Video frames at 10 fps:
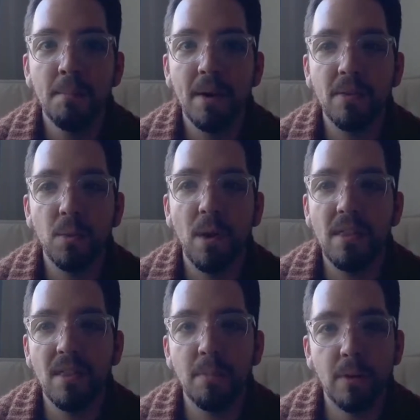But the way
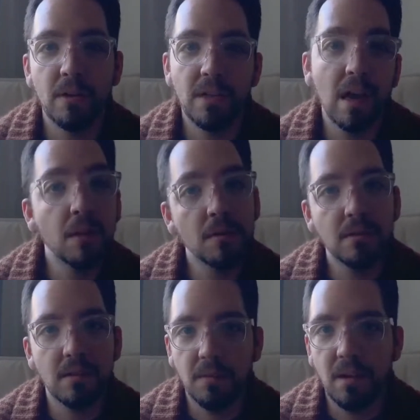that they put it together
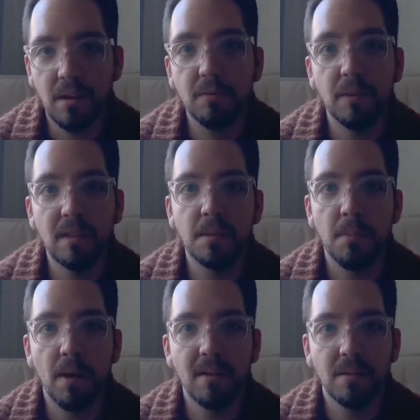is really smart,